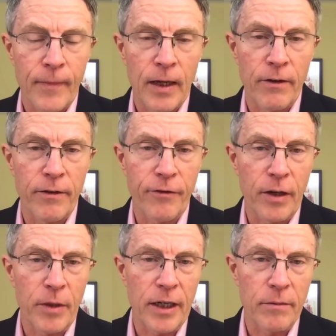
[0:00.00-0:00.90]
the
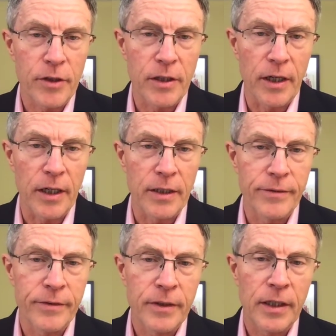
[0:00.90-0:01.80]
Framingham study.
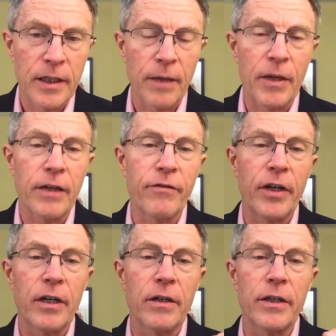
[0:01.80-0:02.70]
They make it
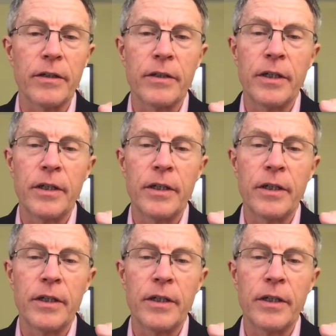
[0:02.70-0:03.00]
very clear.